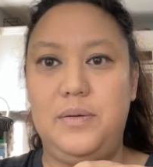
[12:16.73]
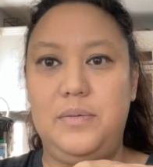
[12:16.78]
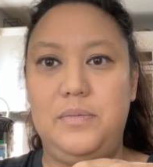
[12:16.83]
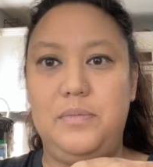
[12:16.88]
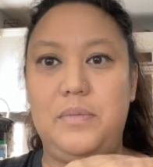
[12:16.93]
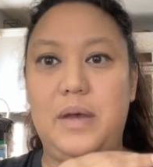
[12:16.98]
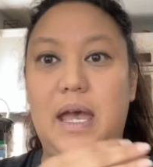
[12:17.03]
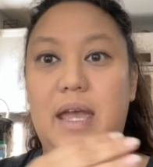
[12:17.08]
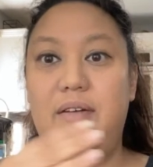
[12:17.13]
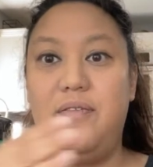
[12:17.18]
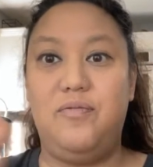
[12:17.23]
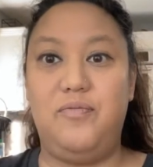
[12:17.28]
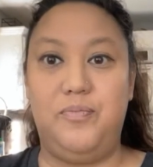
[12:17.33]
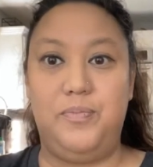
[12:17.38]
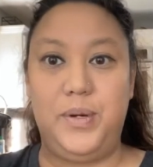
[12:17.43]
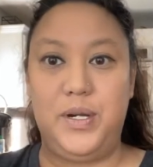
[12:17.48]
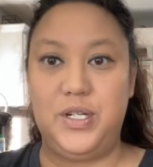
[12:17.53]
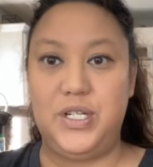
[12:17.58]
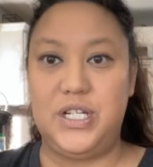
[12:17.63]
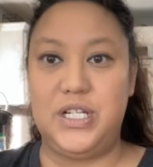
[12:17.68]
I've
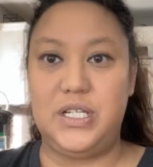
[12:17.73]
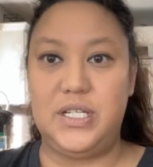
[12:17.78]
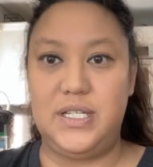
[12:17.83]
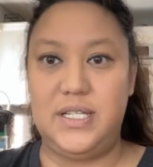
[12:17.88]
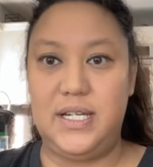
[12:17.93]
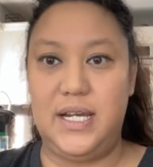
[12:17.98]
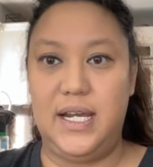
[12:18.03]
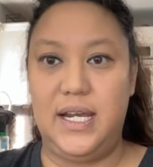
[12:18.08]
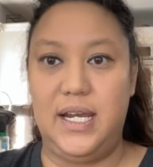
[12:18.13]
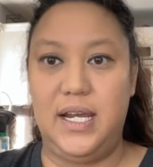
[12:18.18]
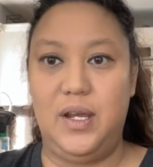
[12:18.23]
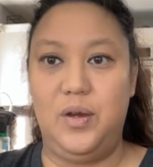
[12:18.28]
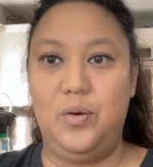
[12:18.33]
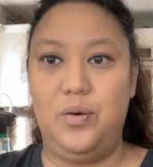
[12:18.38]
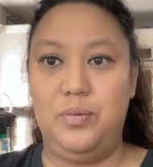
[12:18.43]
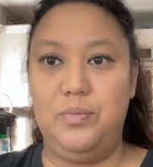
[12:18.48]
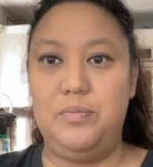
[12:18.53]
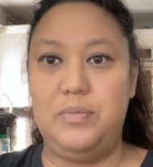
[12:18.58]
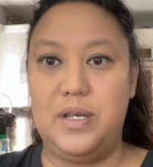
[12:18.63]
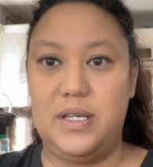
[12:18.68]
purchased a
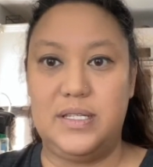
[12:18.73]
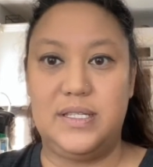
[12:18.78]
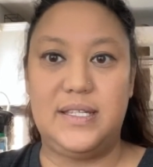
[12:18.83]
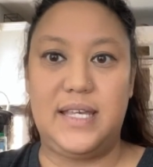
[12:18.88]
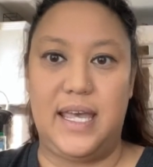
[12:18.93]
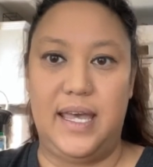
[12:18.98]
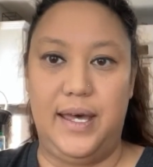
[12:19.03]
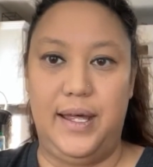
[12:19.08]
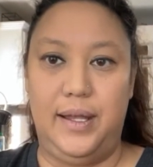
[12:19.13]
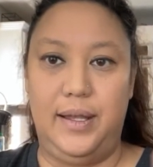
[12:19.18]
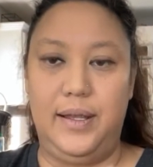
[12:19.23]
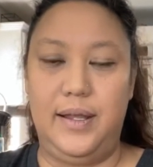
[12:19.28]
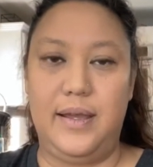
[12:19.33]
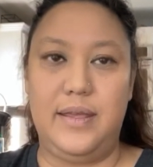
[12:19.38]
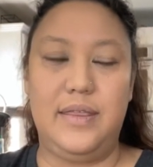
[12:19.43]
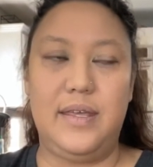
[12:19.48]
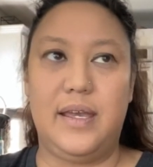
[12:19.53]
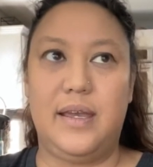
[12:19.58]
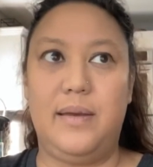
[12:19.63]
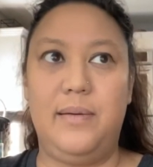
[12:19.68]
scale. I
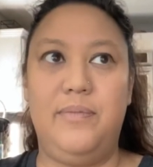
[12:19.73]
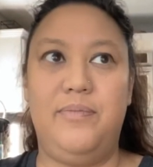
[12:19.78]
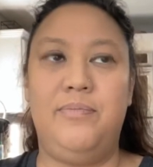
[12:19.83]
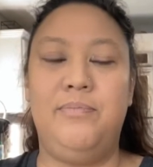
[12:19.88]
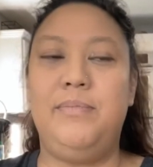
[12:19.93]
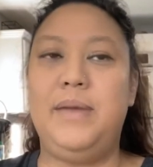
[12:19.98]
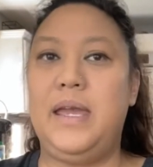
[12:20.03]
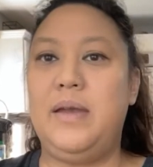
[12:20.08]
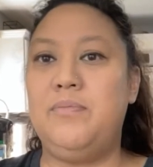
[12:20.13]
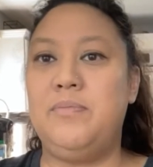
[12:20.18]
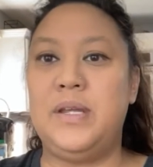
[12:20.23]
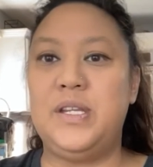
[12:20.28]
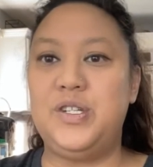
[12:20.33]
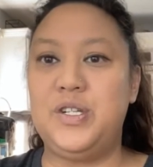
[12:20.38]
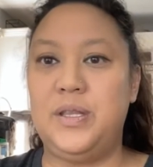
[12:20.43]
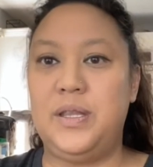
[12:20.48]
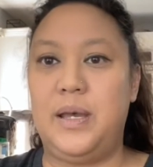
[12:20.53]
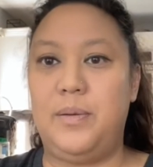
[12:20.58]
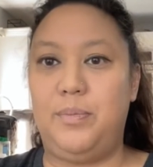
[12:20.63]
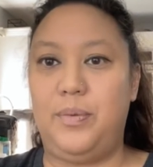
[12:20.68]
think I may have
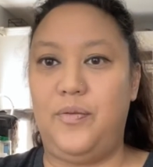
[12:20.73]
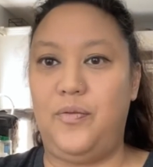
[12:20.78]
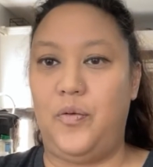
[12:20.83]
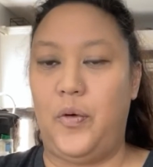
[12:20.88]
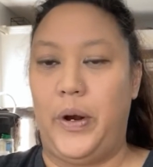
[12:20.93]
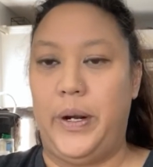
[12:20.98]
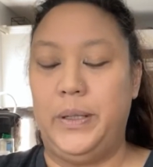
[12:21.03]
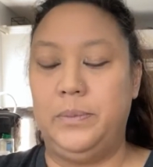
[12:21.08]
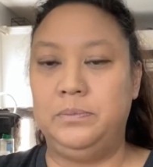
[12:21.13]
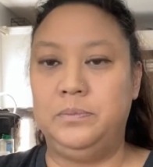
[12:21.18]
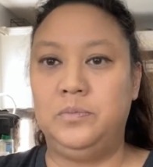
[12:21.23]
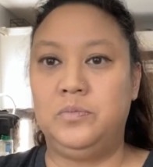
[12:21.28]
mentioned that before.